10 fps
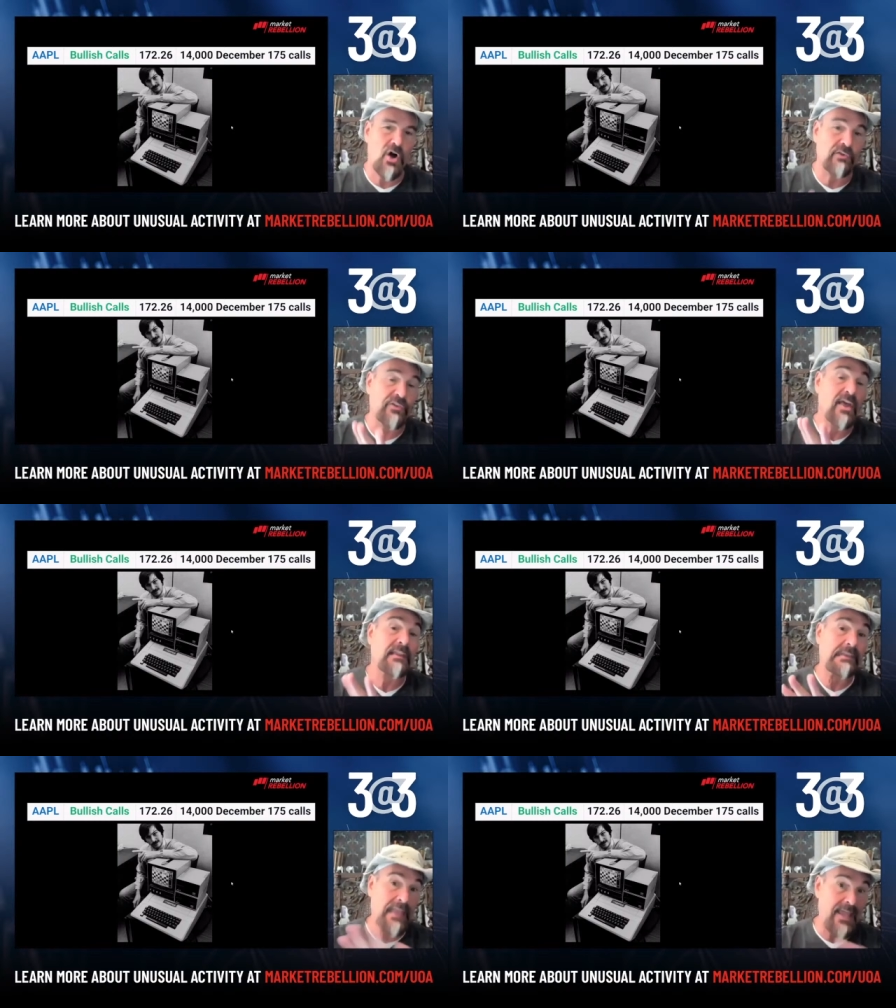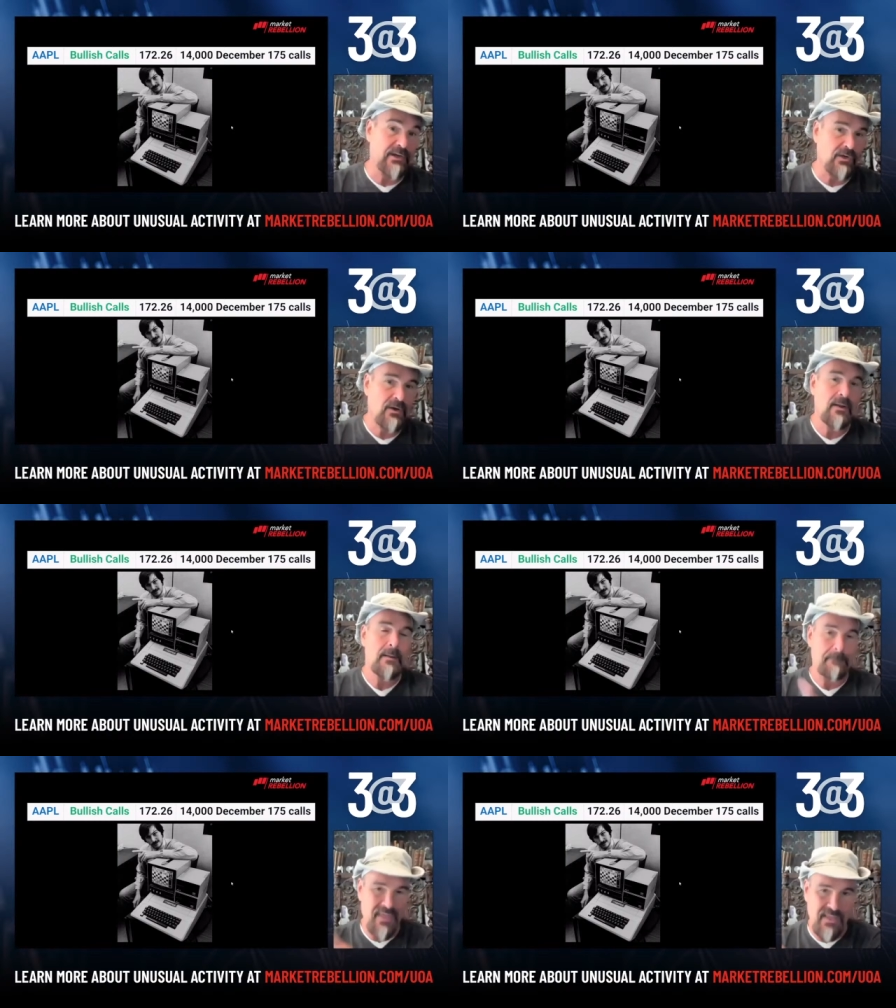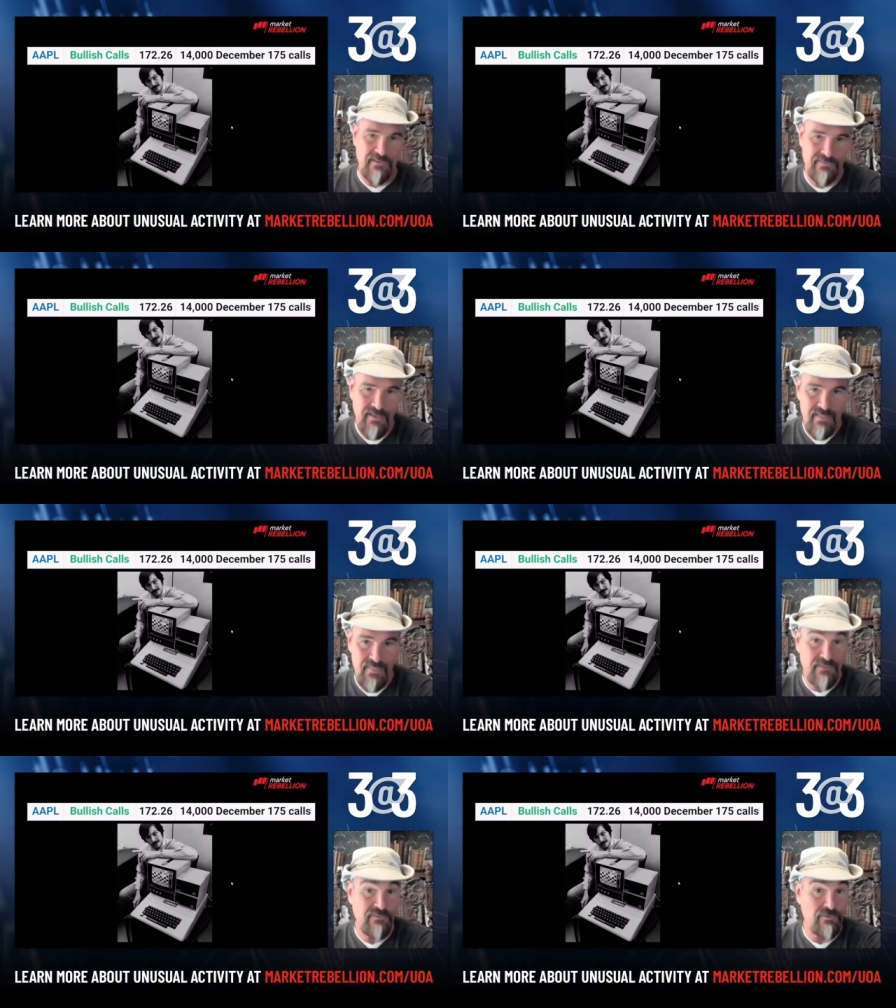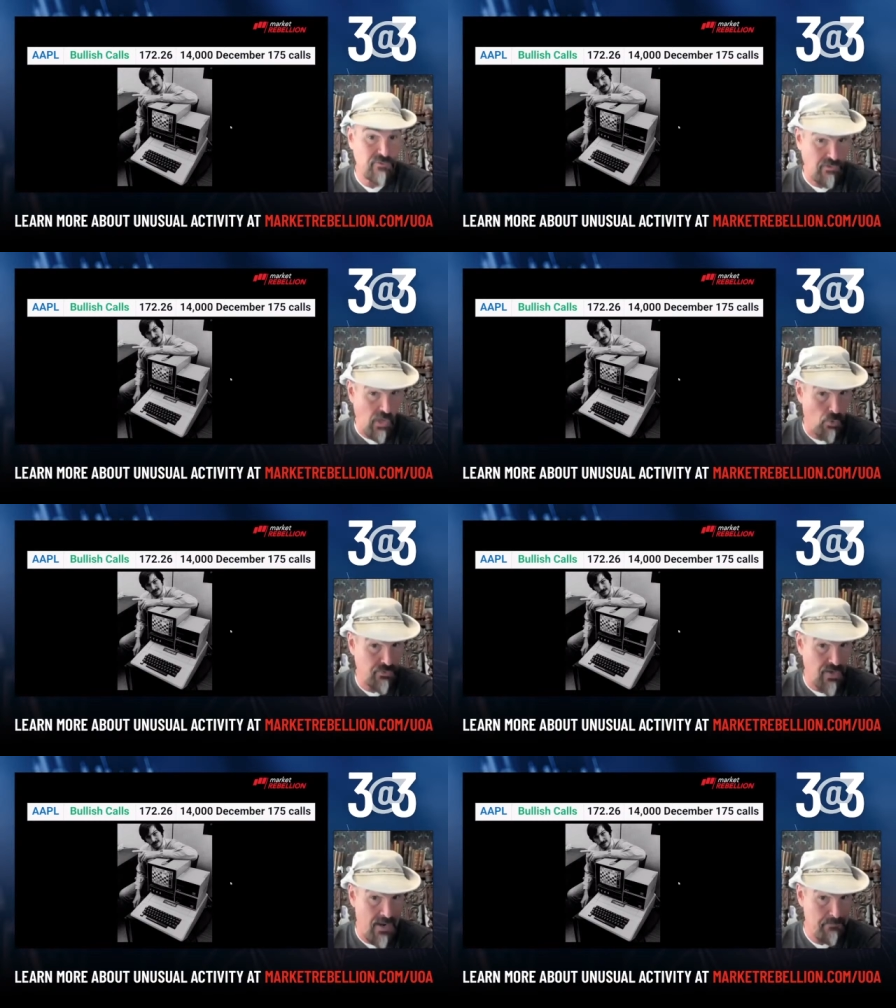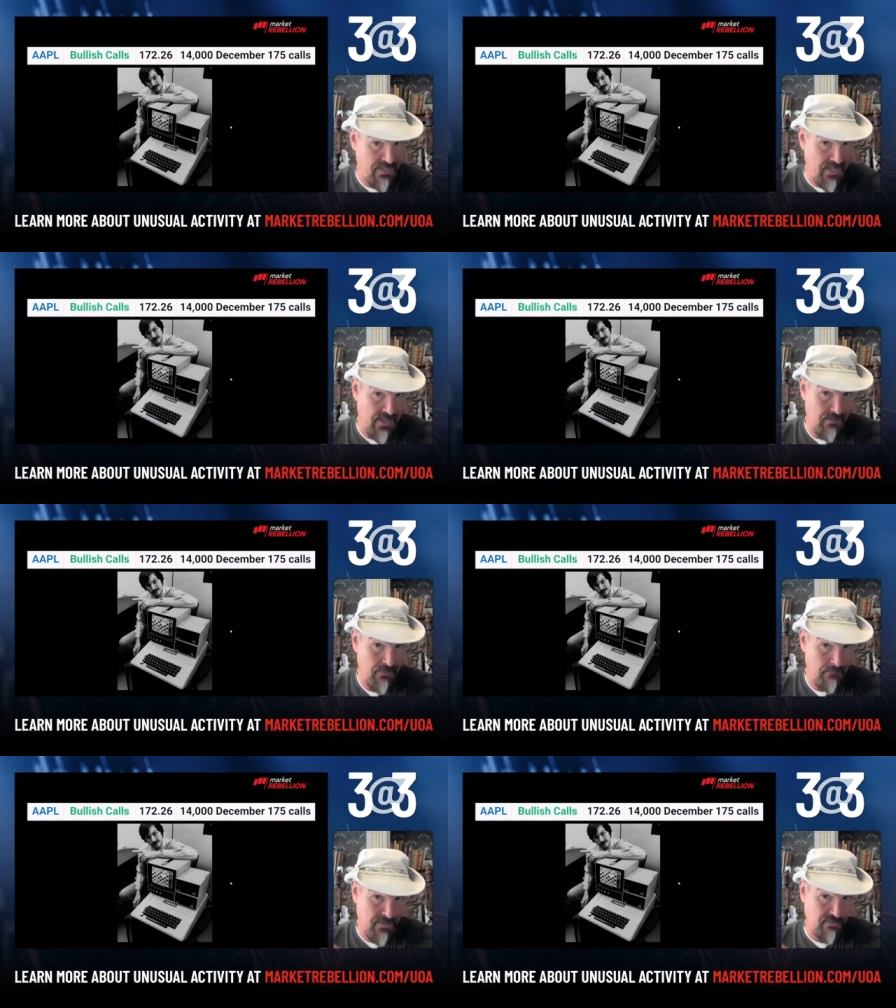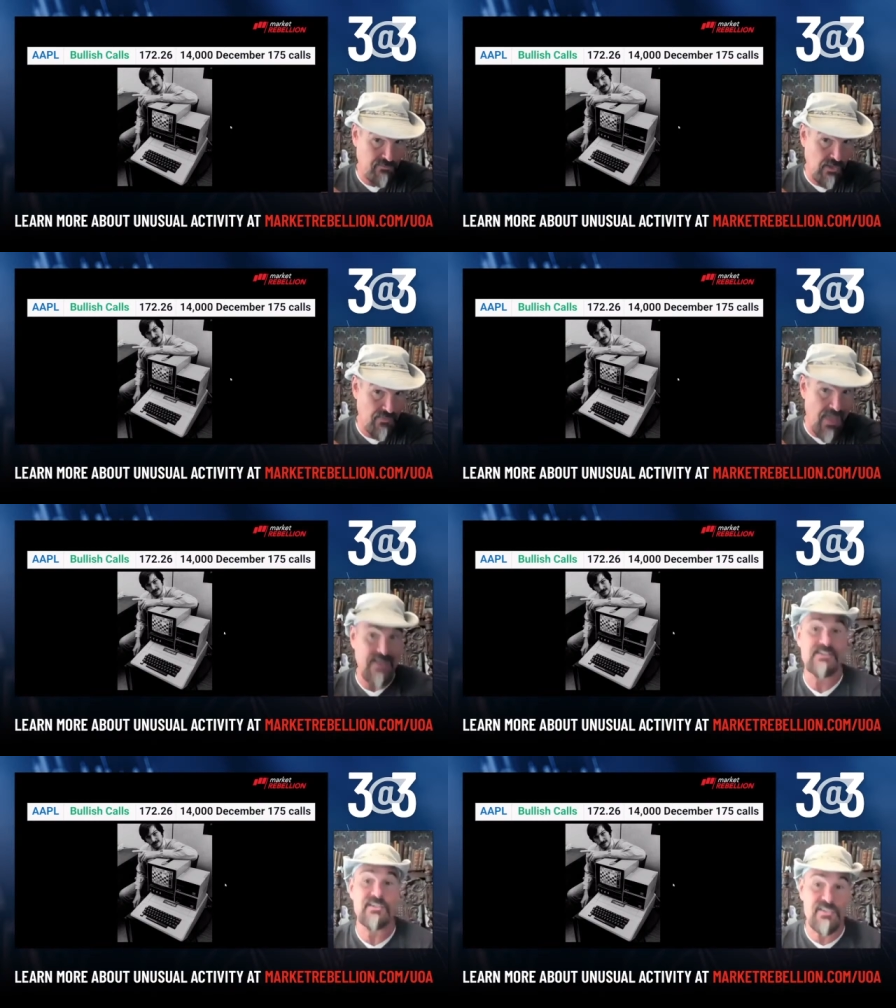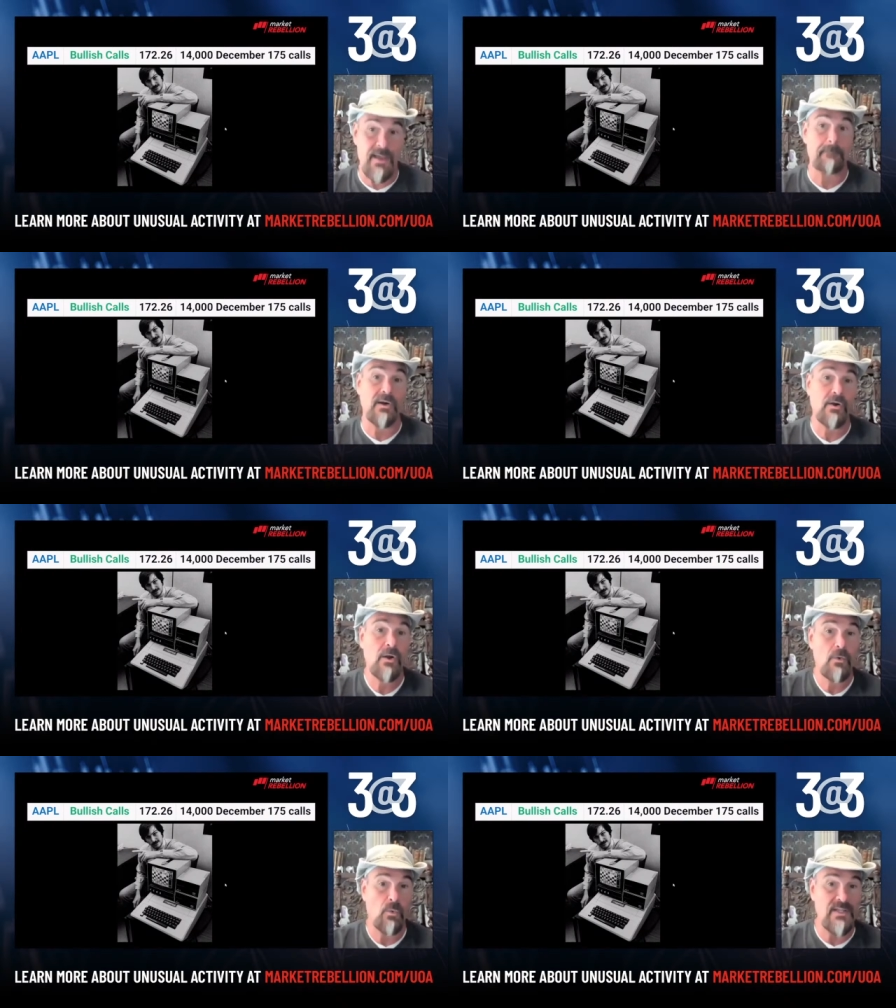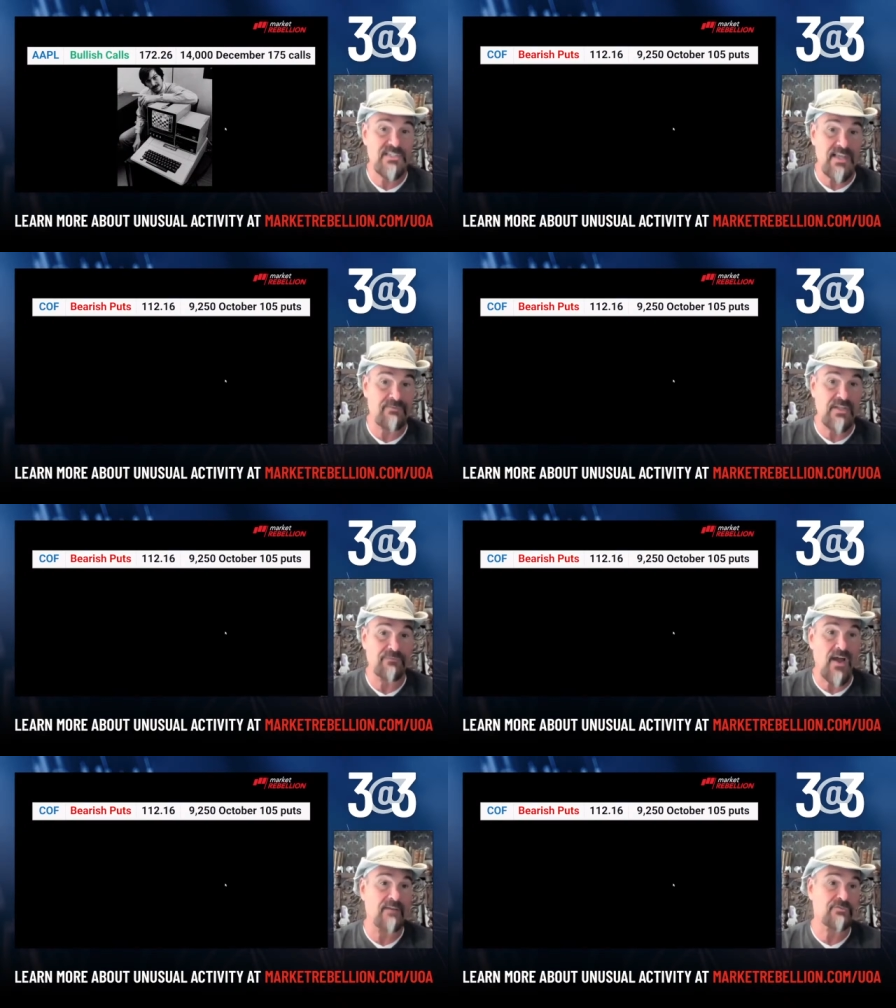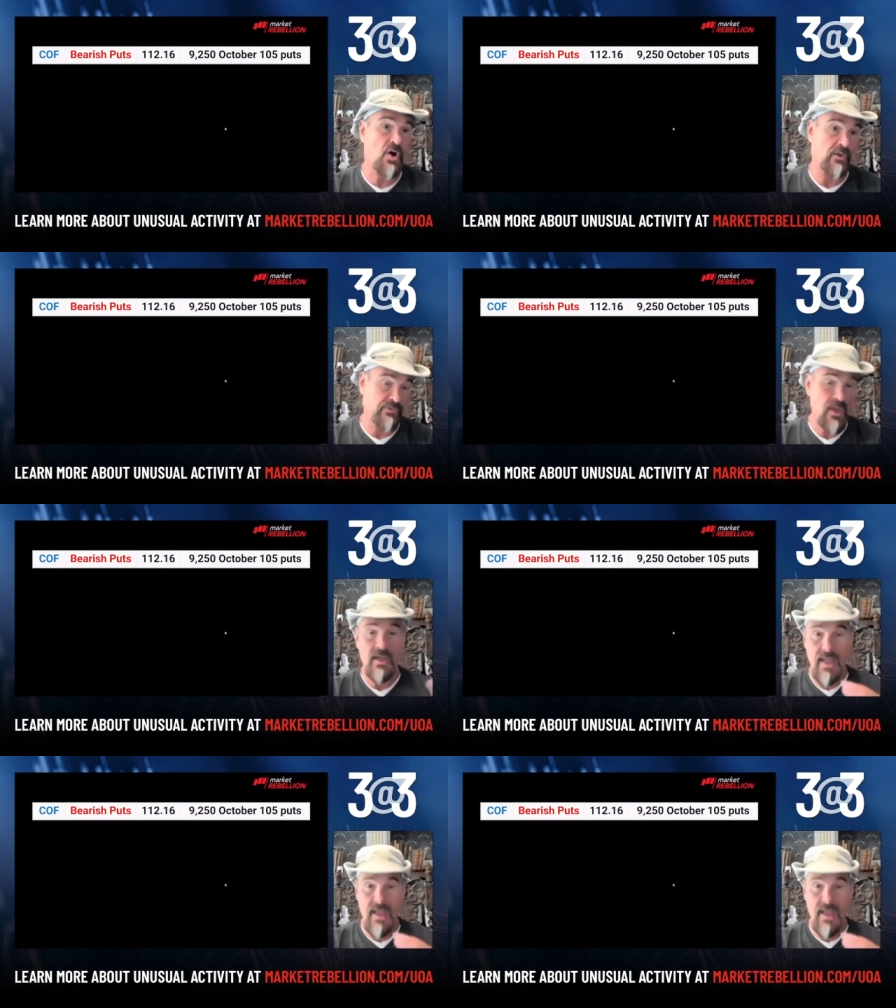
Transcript: calls later because this is slow time decay. Because look at that, December 175 calls.